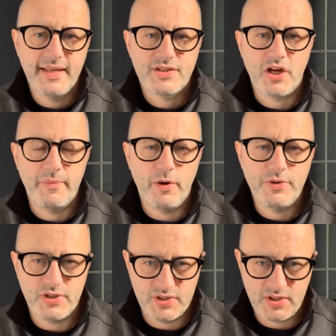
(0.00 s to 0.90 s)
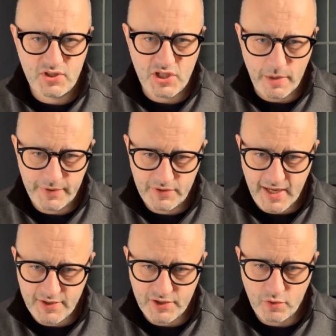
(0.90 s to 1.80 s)
Sorry, I'm always just stopping to
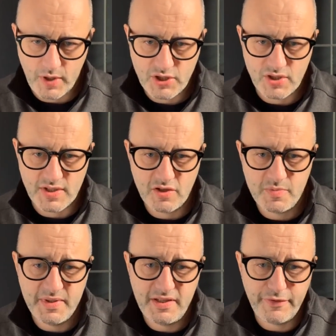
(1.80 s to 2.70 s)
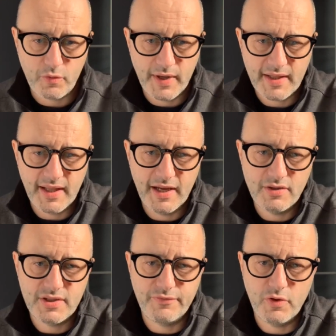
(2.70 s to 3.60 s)
answer questions. There's a specific rental
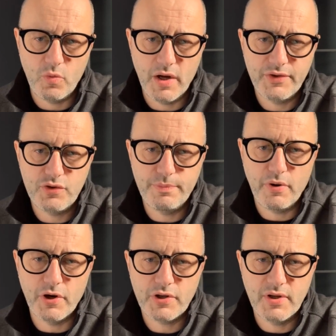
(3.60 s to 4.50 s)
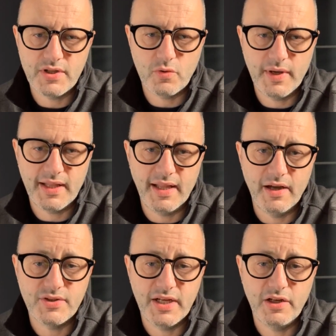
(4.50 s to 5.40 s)
house if we want to partner as a rental
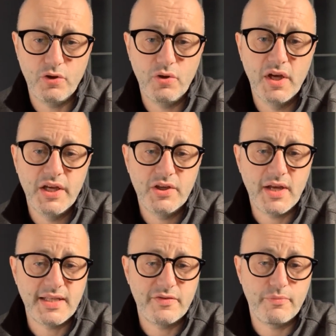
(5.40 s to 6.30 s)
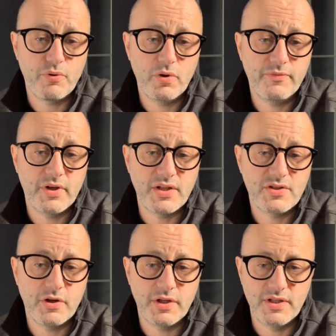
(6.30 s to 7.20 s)
house. I know you guys have a program for that.
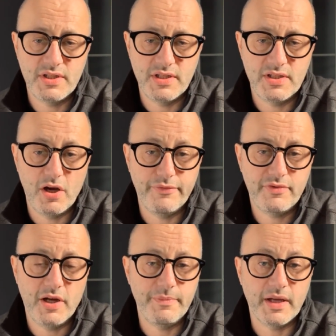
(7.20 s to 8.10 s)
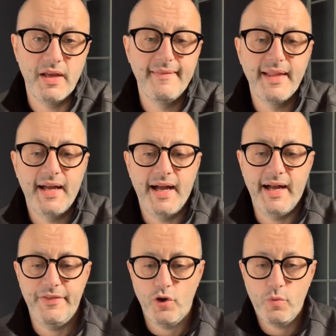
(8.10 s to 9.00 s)
Sorry, this is off topic.
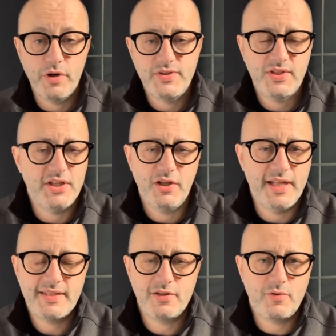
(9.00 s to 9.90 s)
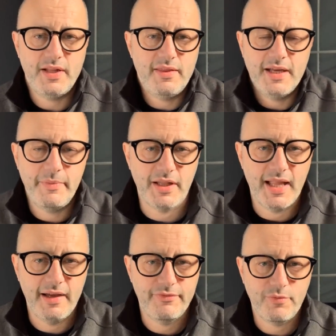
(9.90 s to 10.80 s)
No worries. That's the great thing about
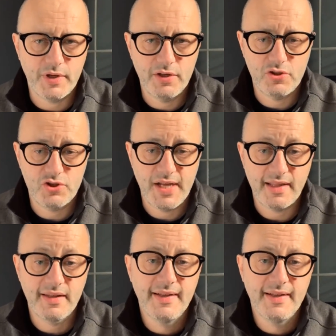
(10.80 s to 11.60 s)
live. We're here to chat.